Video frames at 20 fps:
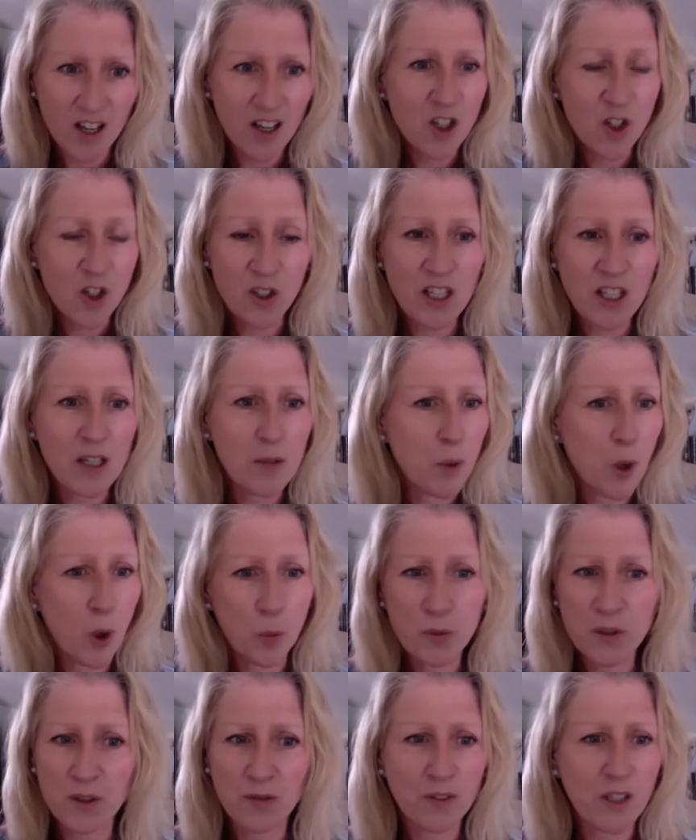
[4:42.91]
You need
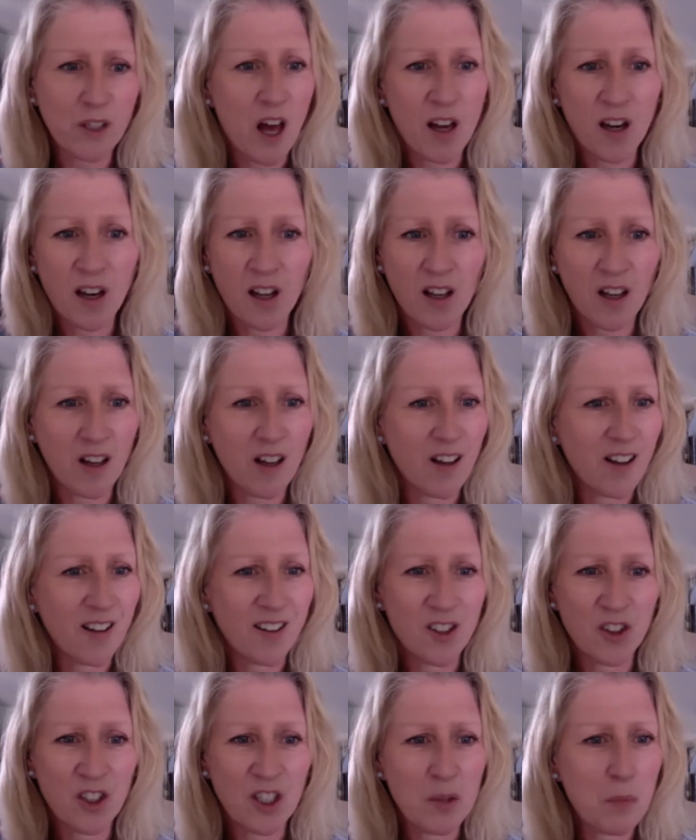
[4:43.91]
pops of colour,
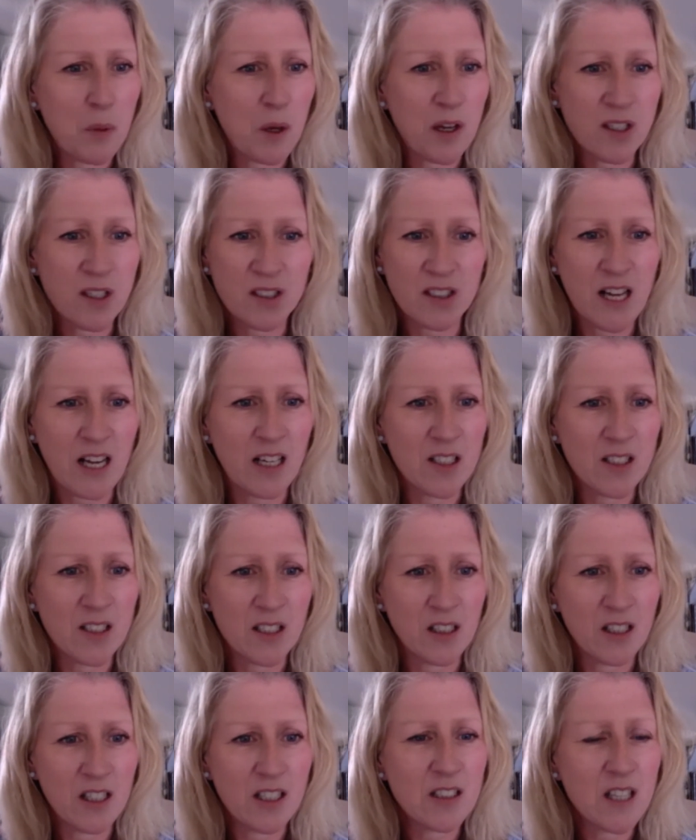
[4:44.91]
you need personality.
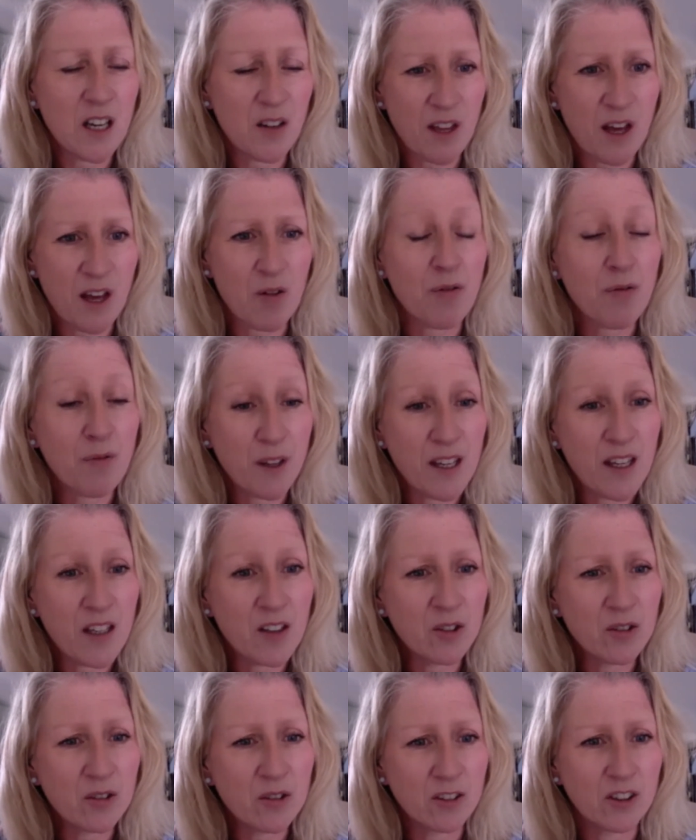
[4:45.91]
It needs to have that
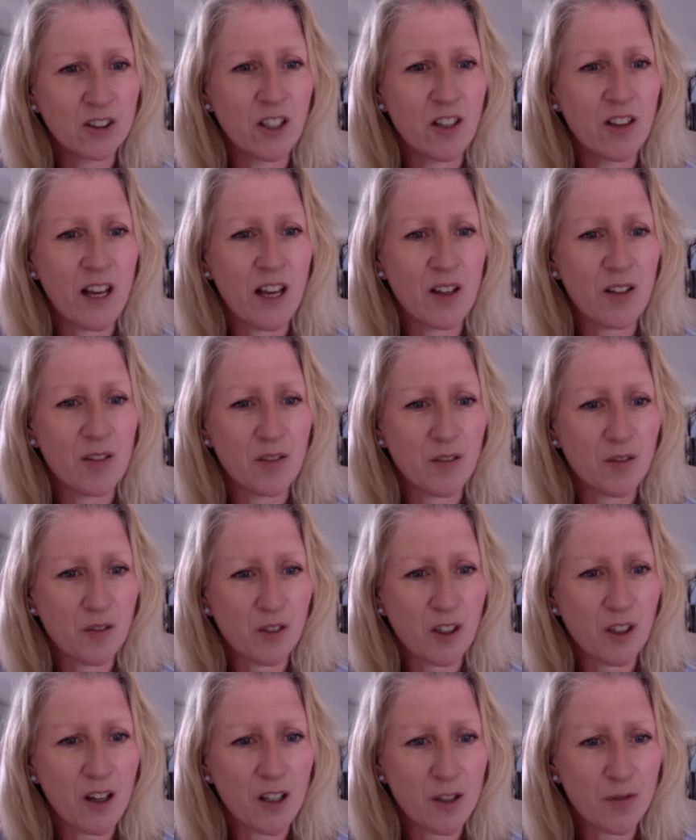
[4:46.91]
feel, that
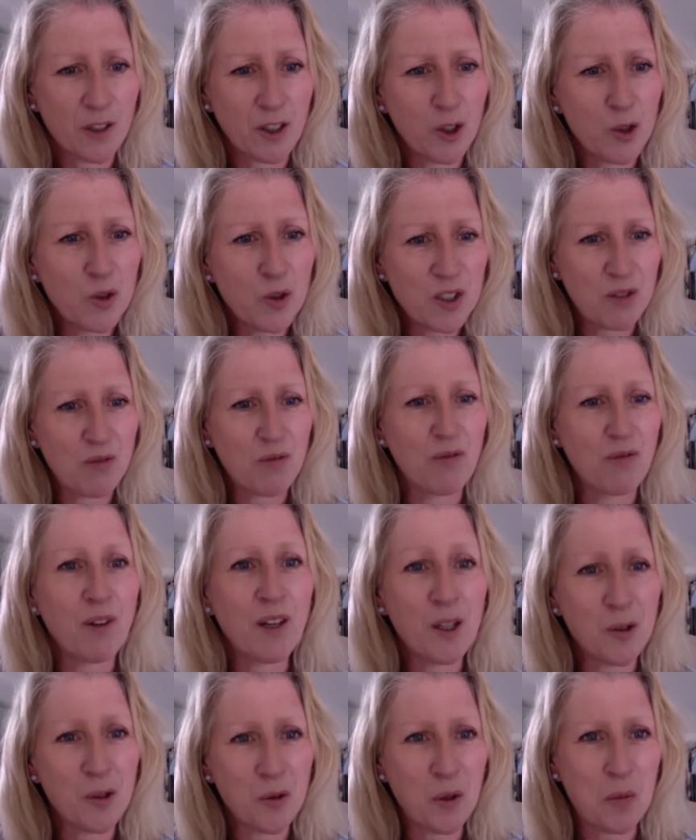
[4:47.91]
kind of elusive
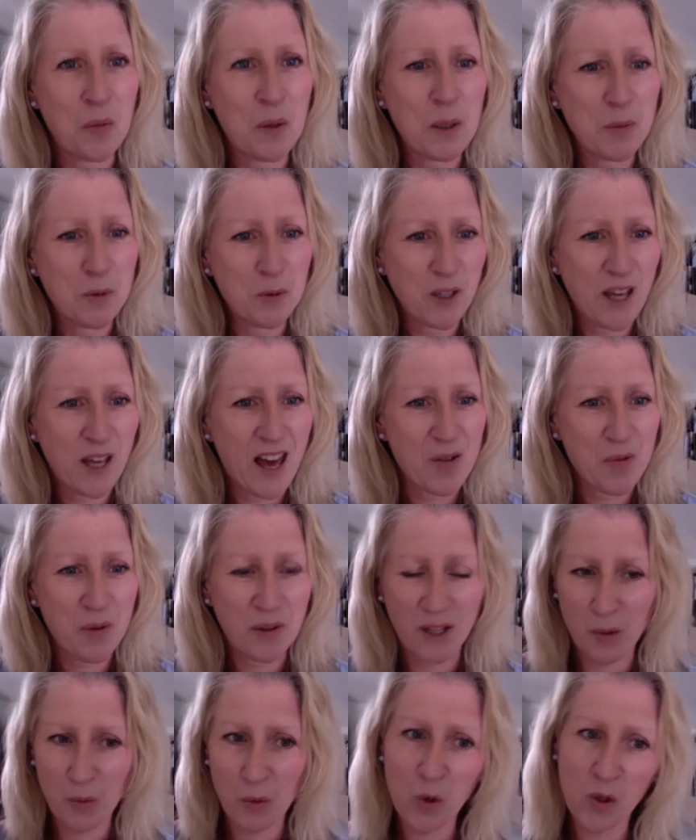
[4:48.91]
feel that people get when
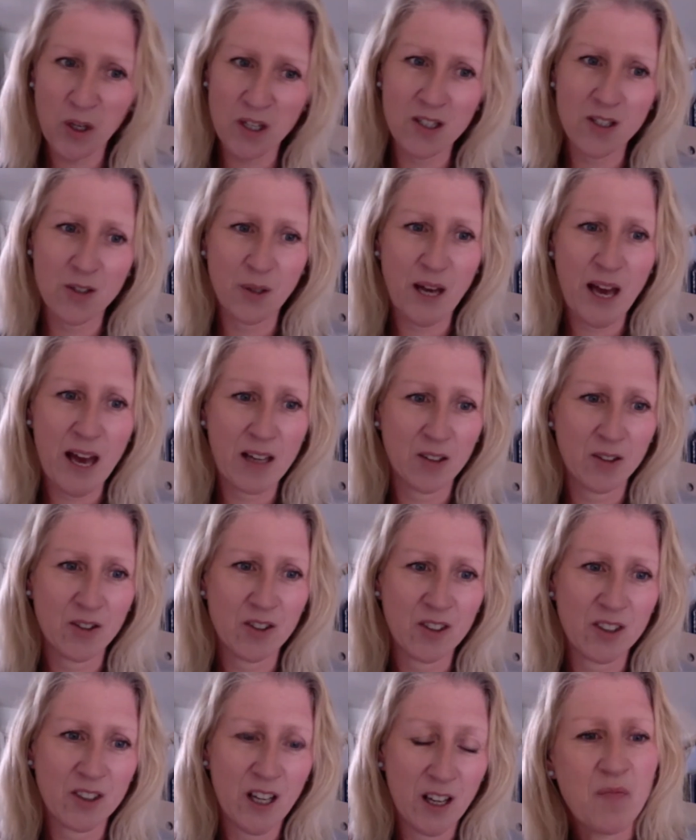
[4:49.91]
they walk into a
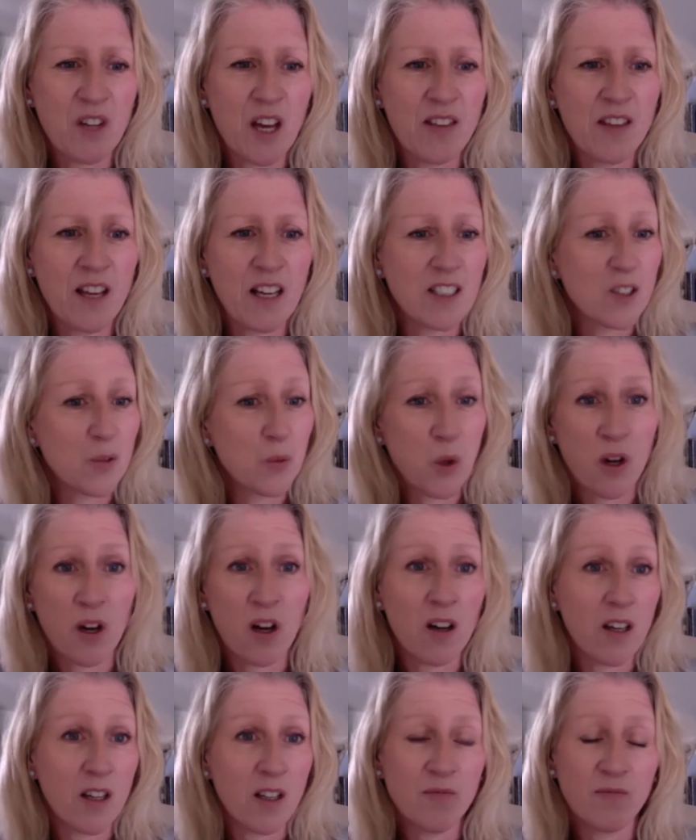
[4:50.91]
house, and that's what
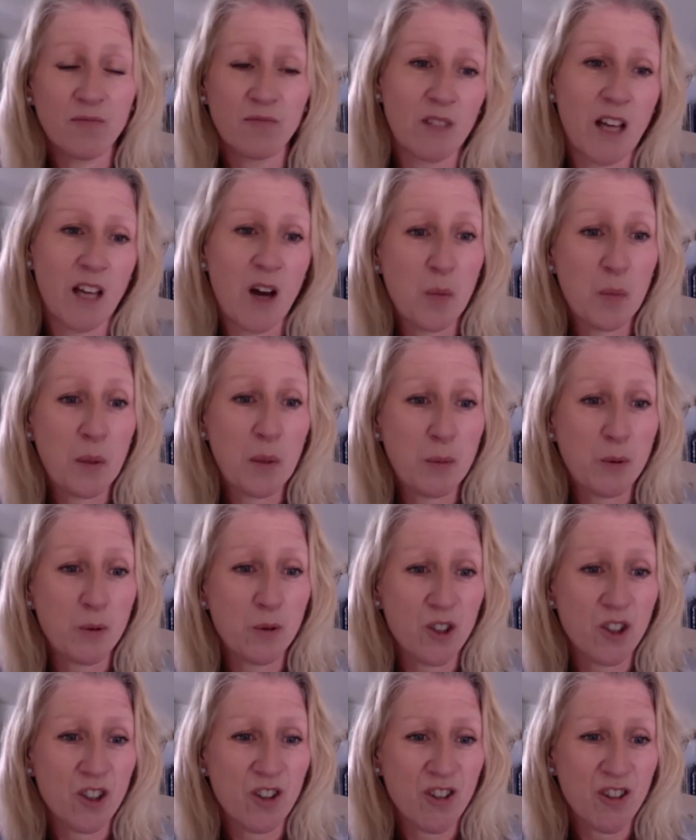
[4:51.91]
I help people
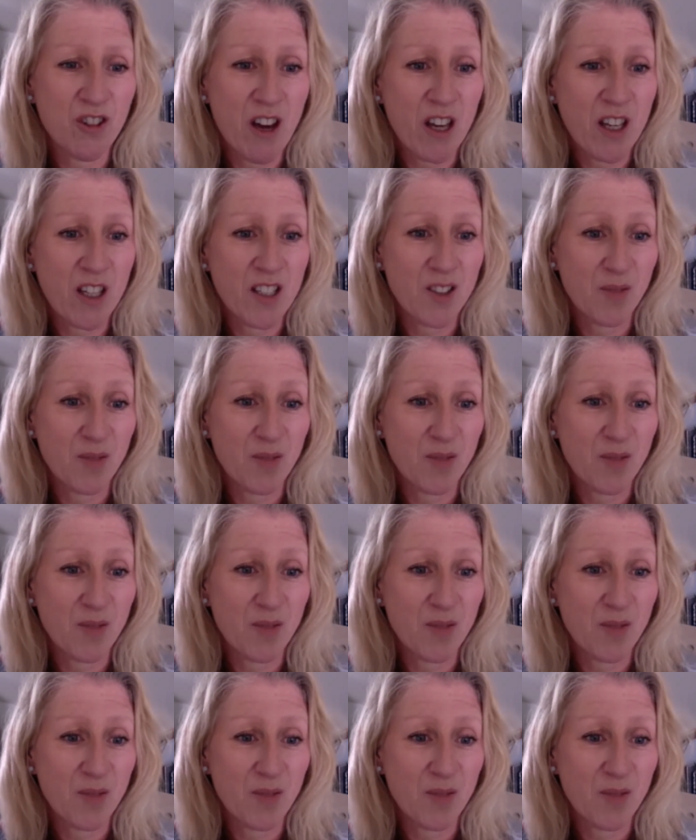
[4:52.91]
to create.